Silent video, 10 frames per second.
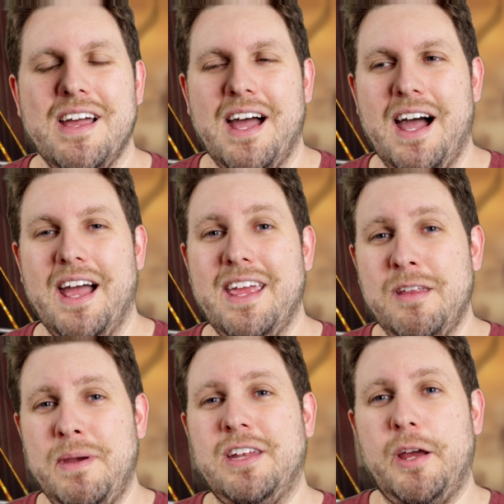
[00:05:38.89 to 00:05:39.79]
Uh, in
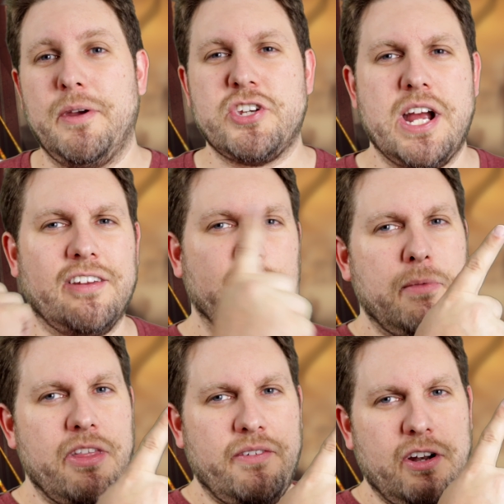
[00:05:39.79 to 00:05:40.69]
the meantime, you can check out some of
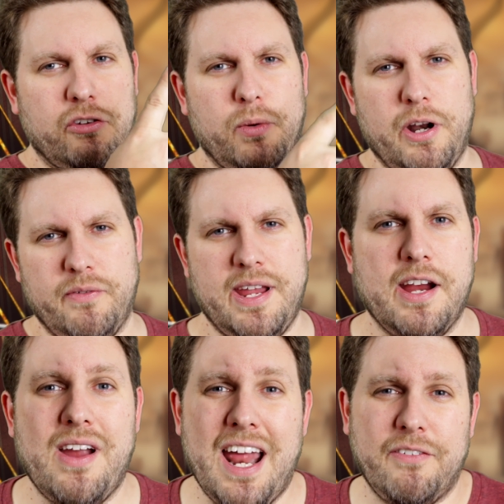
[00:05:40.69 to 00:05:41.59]
my other videos right over
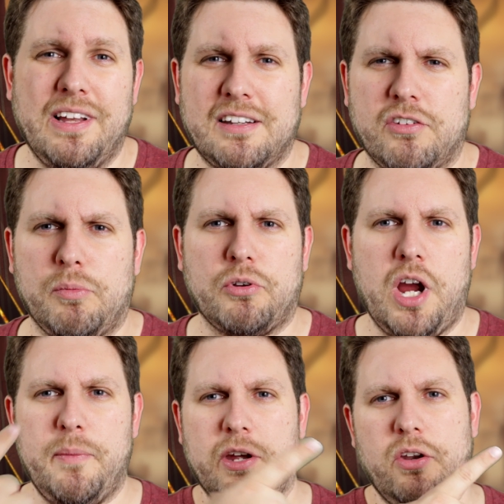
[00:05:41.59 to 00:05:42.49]
here, and if you'd like to
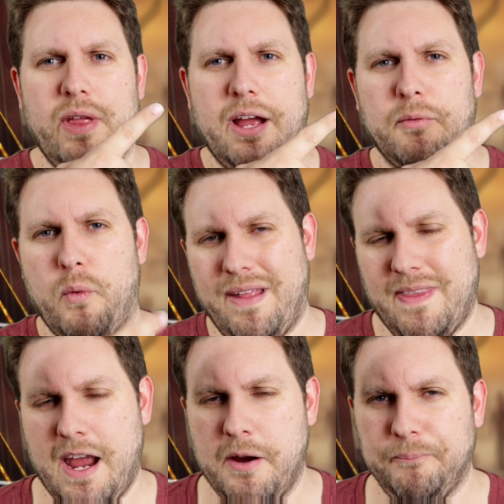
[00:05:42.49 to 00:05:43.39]
subscribe, you can do that right
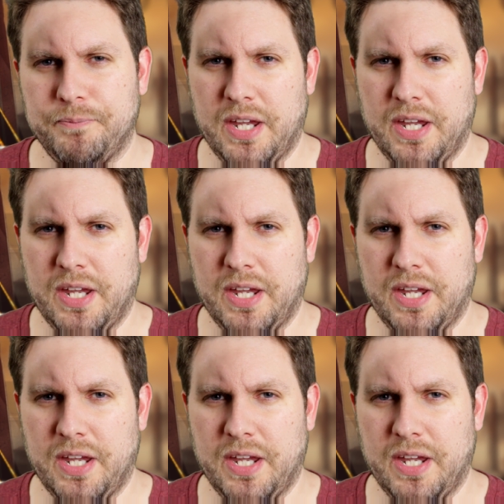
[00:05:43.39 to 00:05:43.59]
there.